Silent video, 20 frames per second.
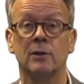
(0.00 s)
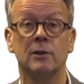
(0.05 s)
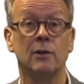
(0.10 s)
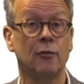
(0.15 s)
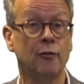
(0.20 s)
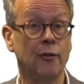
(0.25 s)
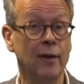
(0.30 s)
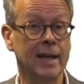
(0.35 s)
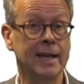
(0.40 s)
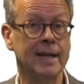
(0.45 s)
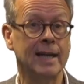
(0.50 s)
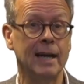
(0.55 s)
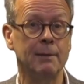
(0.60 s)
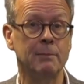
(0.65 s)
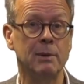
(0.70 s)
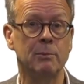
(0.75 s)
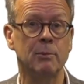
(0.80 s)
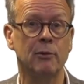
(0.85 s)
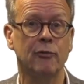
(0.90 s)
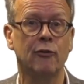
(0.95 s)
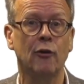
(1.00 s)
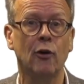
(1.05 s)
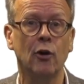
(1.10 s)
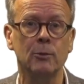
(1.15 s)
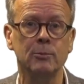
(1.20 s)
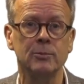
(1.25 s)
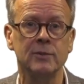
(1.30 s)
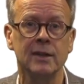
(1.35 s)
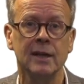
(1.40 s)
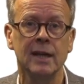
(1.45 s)
The filling can be
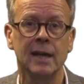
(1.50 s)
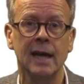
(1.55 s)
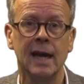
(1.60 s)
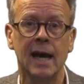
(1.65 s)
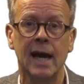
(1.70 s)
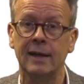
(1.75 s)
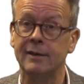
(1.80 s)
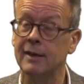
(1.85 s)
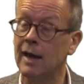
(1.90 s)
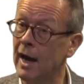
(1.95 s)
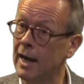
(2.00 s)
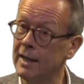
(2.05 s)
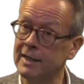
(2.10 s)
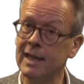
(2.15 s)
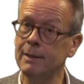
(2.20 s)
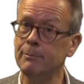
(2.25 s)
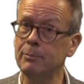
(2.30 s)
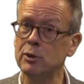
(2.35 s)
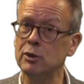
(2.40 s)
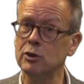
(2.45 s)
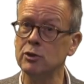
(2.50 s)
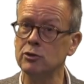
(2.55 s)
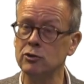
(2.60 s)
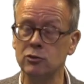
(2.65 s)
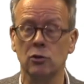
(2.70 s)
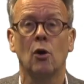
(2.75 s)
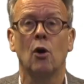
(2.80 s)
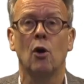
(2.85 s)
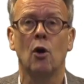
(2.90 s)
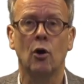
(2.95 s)
performed at high
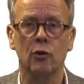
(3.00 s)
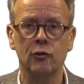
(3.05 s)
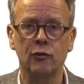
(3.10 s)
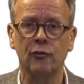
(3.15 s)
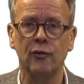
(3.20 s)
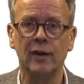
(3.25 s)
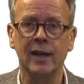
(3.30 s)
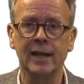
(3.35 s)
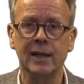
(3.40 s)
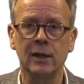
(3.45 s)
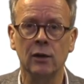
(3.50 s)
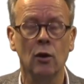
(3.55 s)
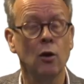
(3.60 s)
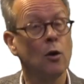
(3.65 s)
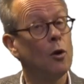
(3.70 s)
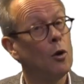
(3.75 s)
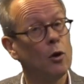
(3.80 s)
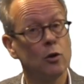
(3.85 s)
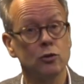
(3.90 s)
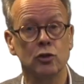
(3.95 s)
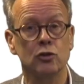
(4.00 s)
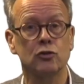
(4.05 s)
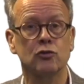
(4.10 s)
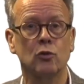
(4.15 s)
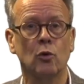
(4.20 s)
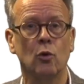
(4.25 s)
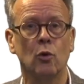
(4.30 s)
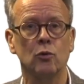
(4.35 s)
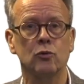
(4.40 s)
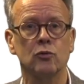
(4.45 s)
temperatures, hot filling, or
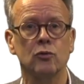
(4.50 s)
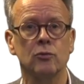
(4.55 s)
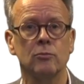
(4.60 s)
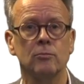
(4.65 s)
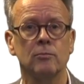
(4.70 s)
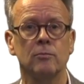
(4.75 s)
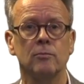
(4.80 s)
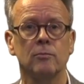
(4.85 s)
just cold.